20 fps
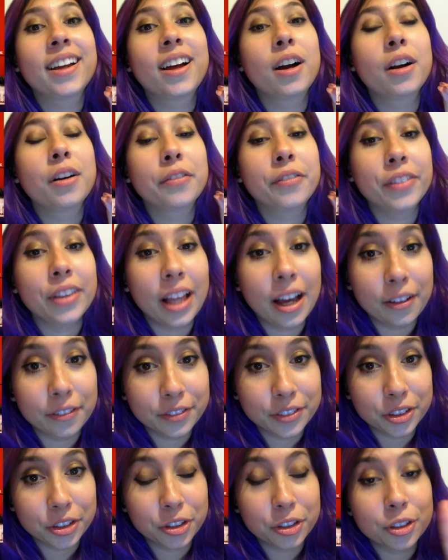of
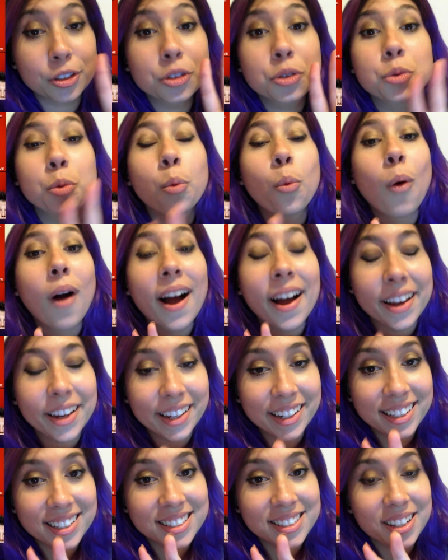laughter
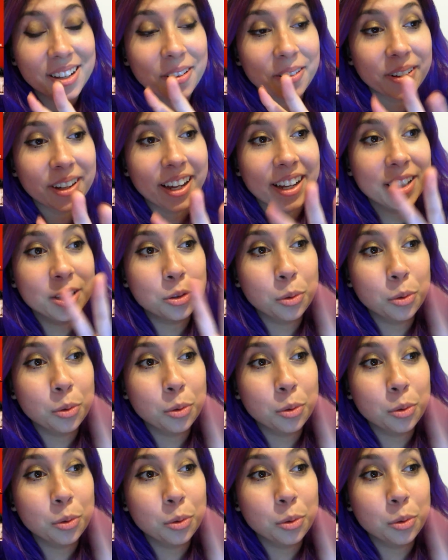twice, okay?